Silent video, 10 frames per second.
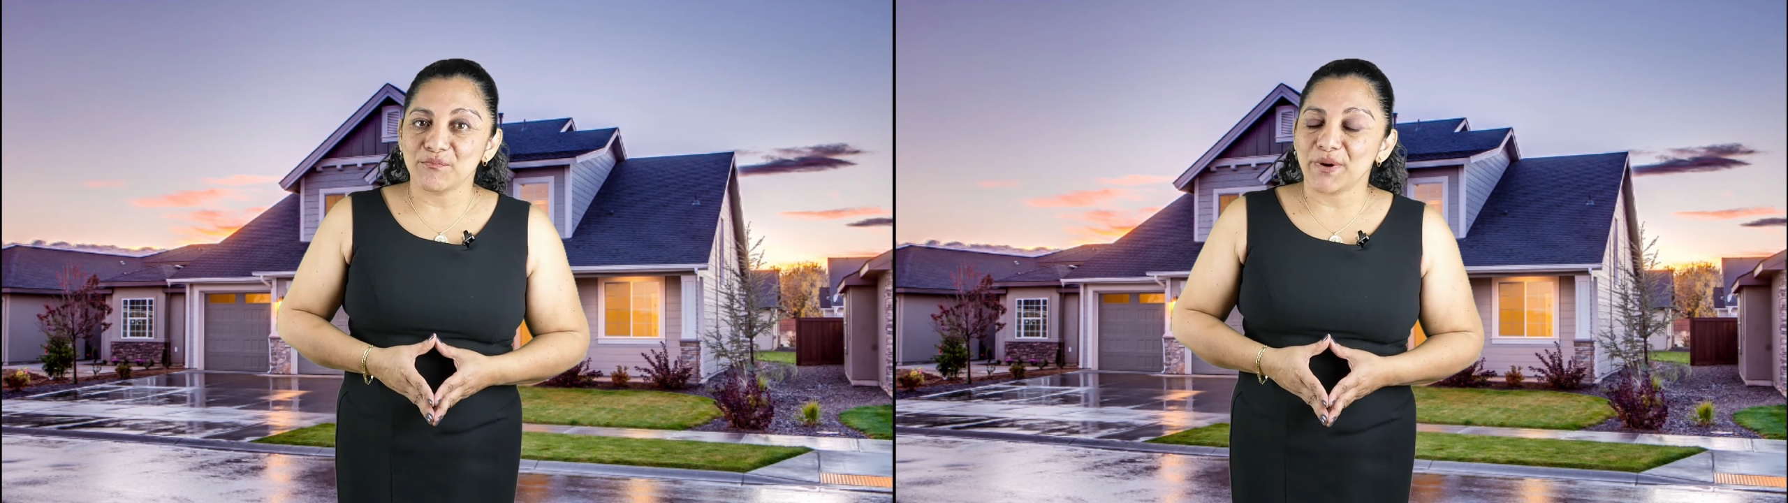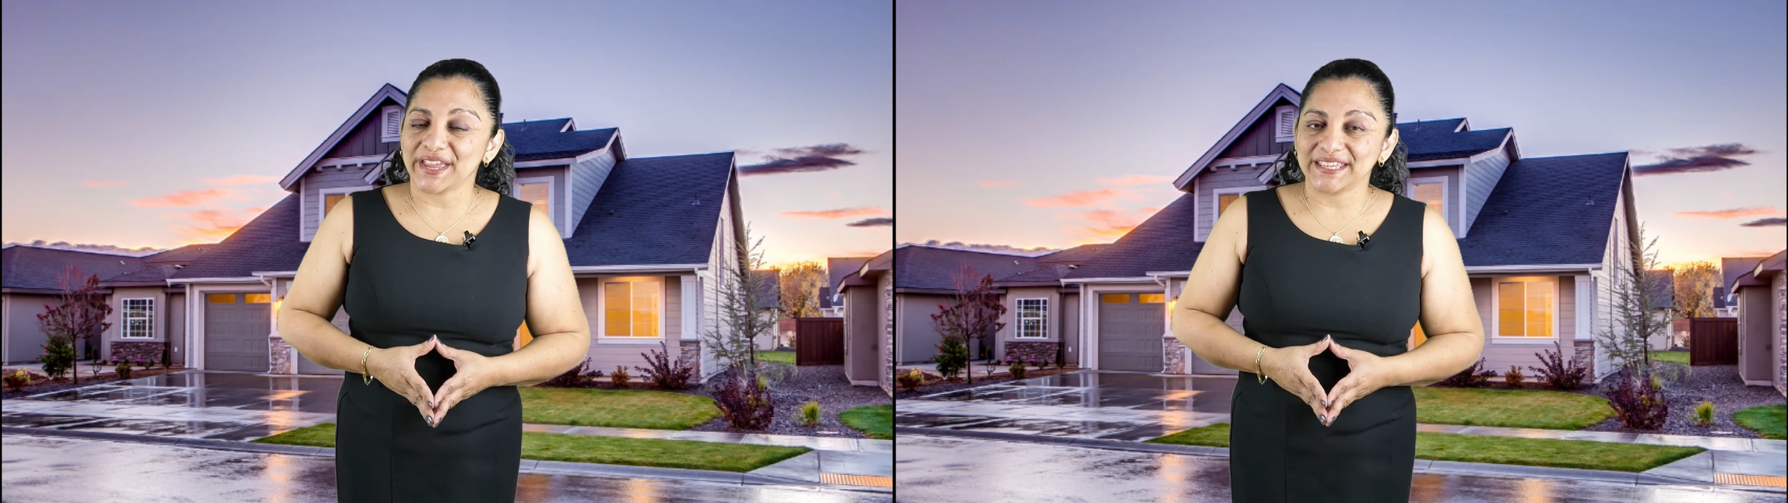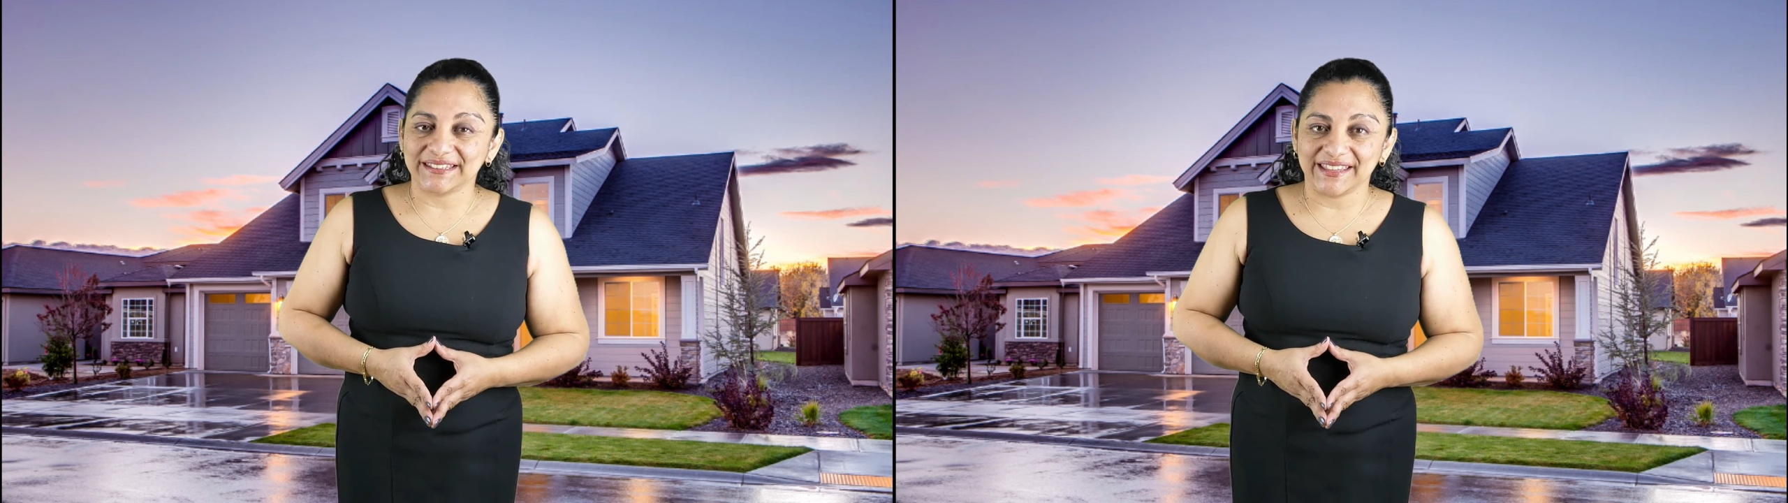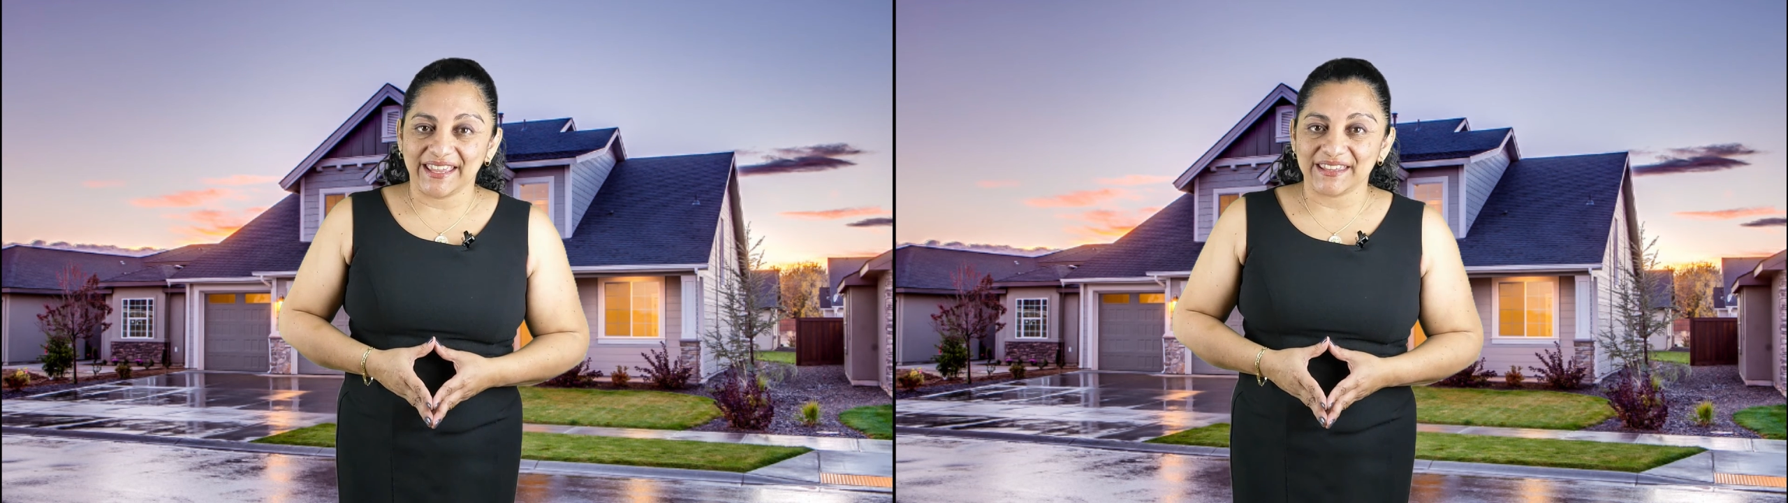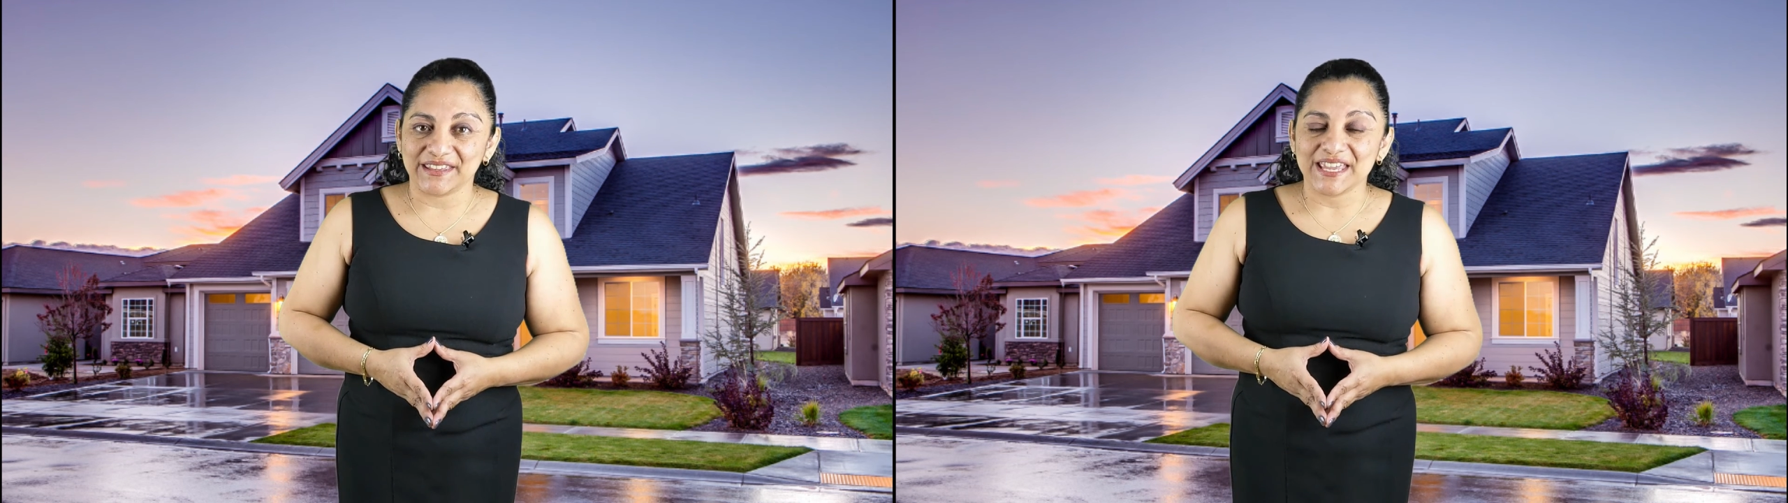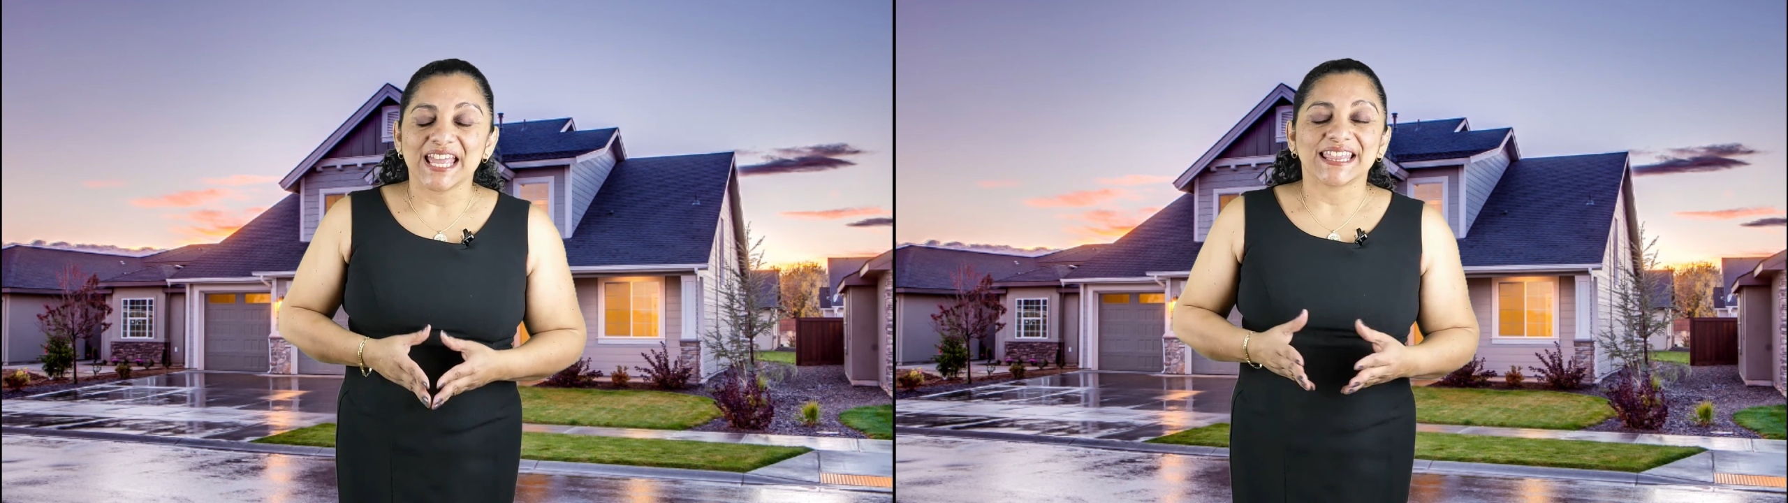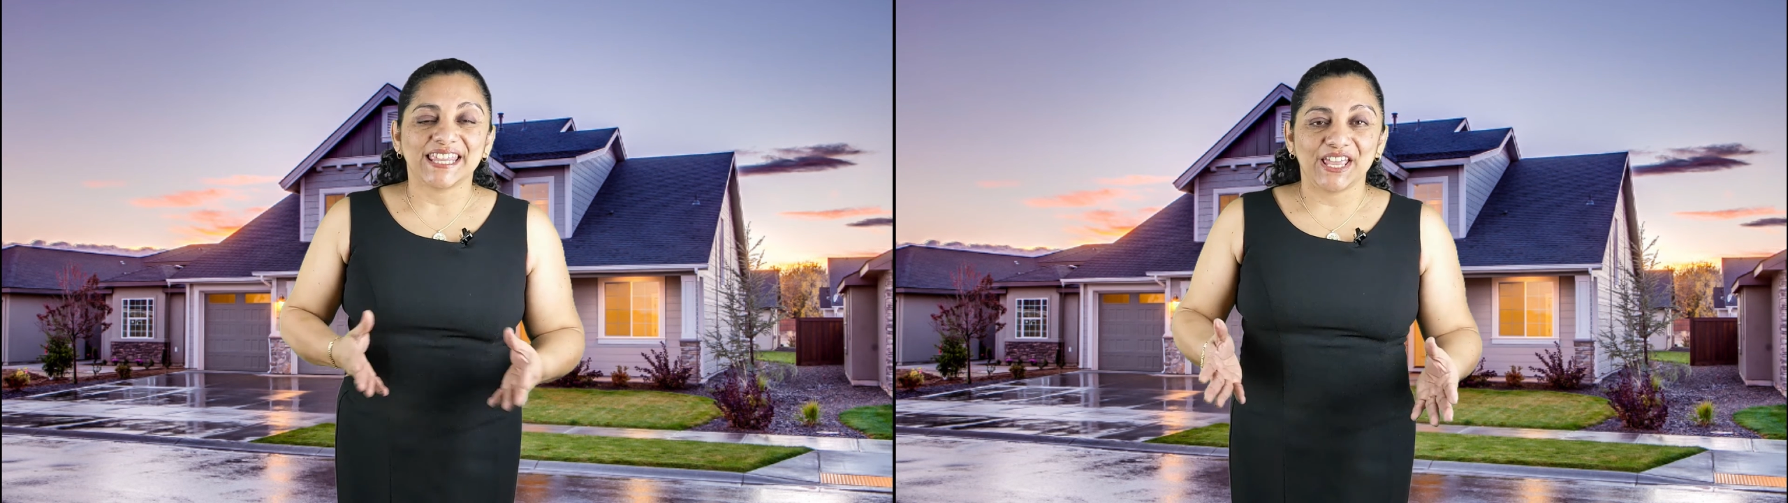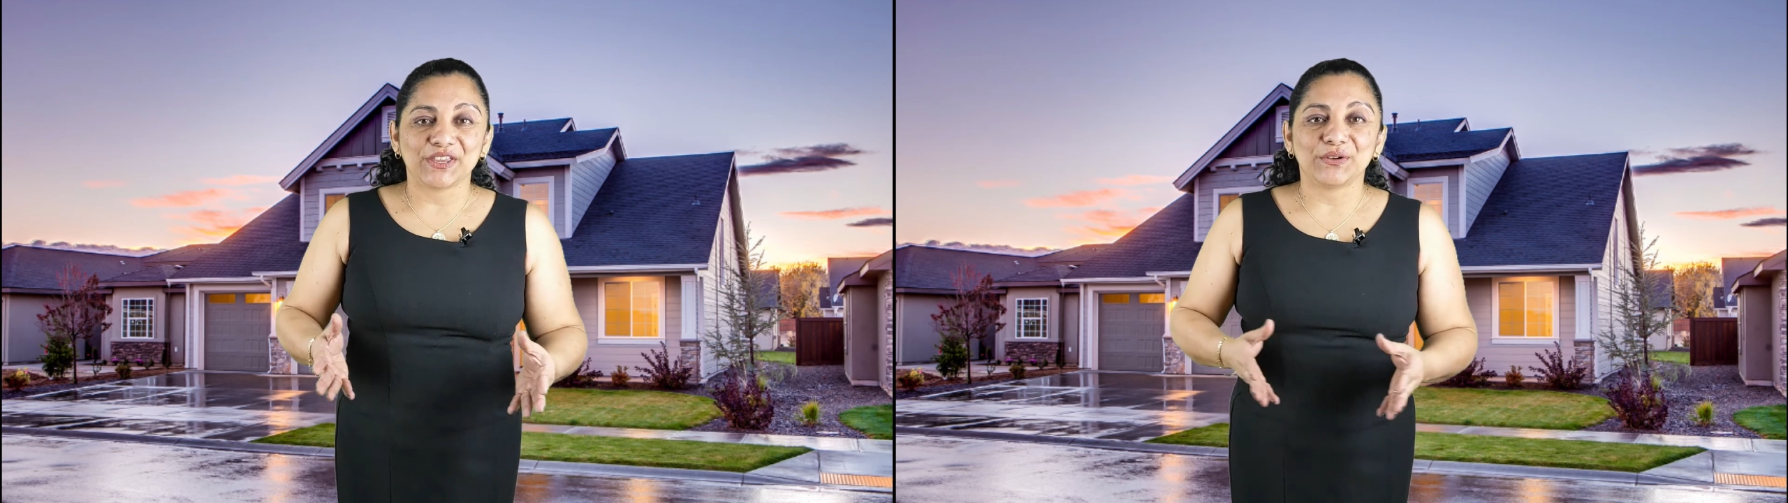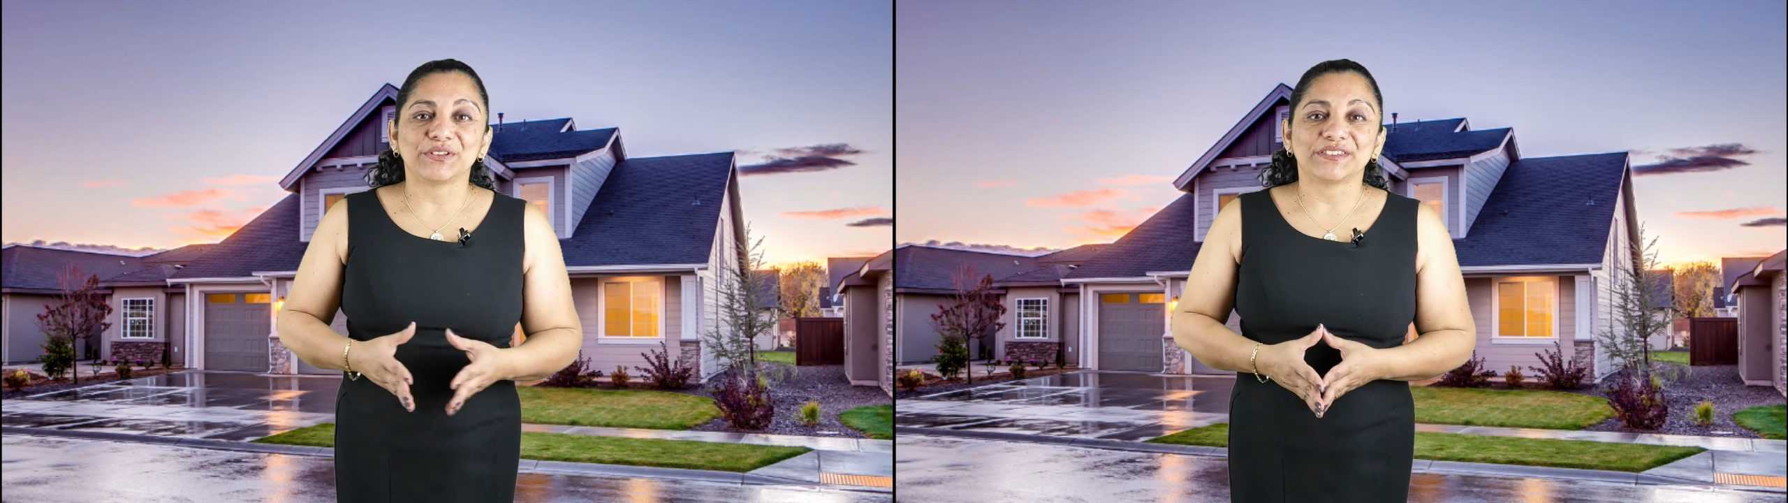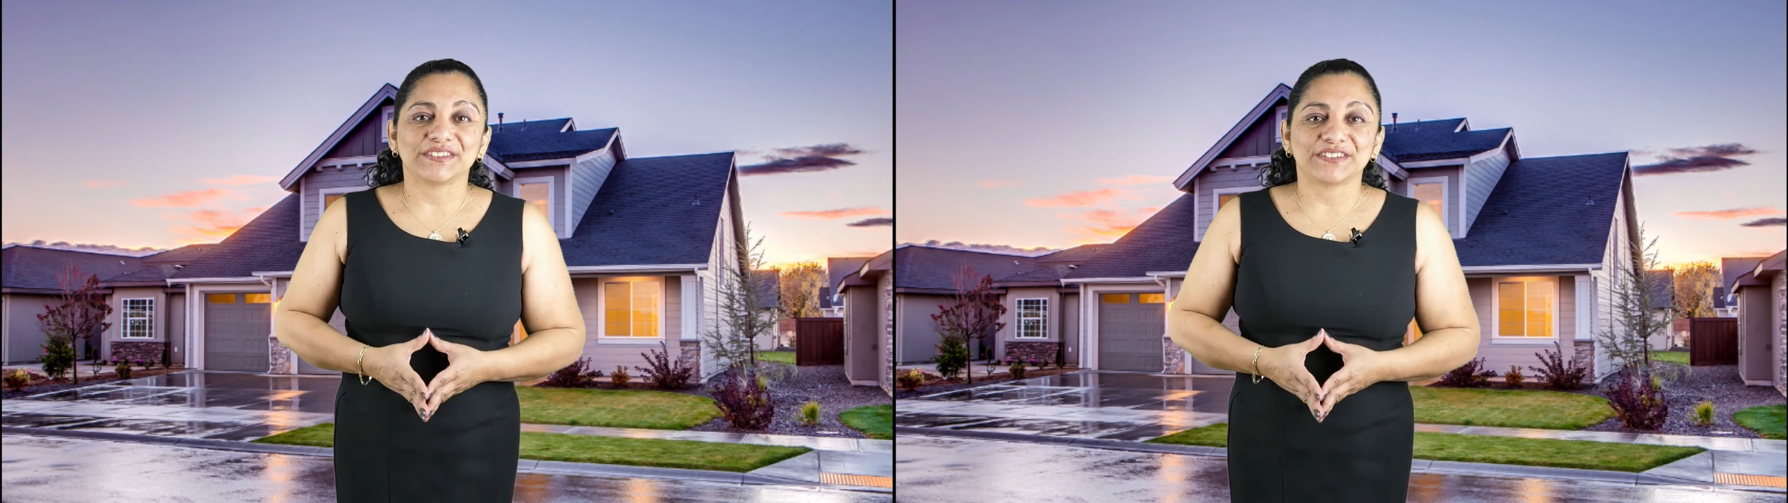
and buying day. Thank you.